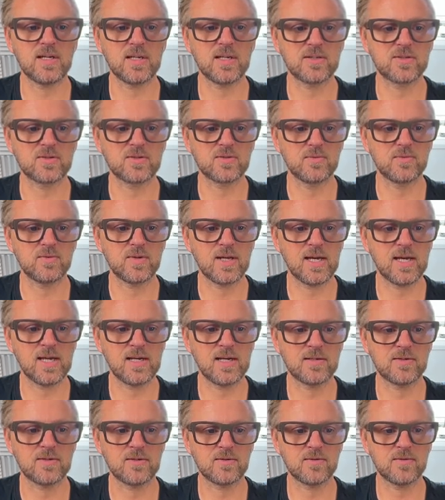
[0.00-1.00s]
Let's do
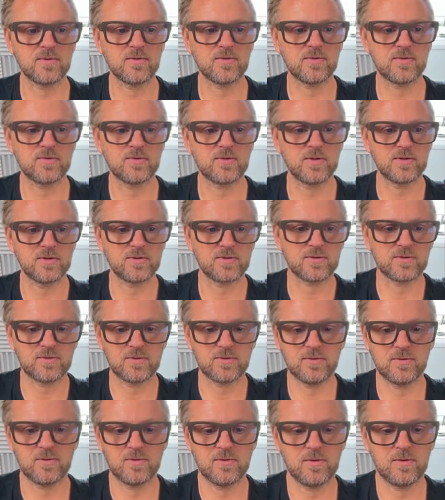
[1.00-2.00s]
that. It's
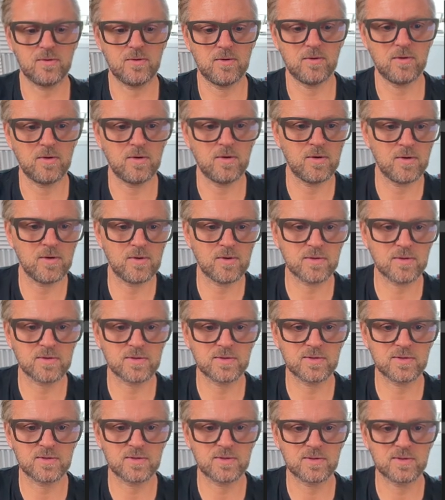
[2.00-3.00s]
just aux.
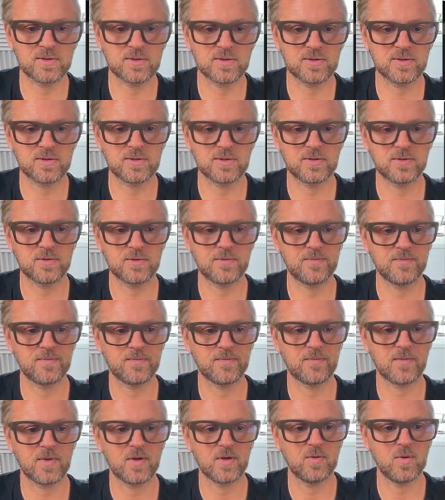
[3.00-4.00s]

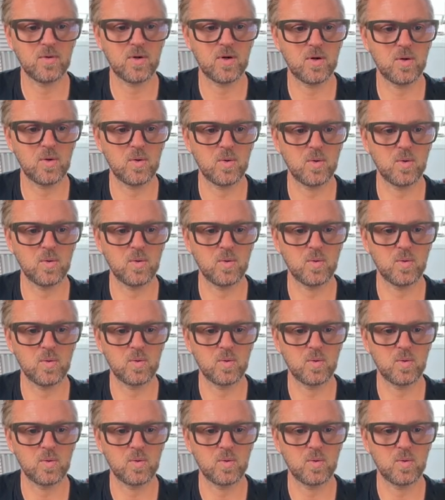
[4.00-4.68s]
Whoa.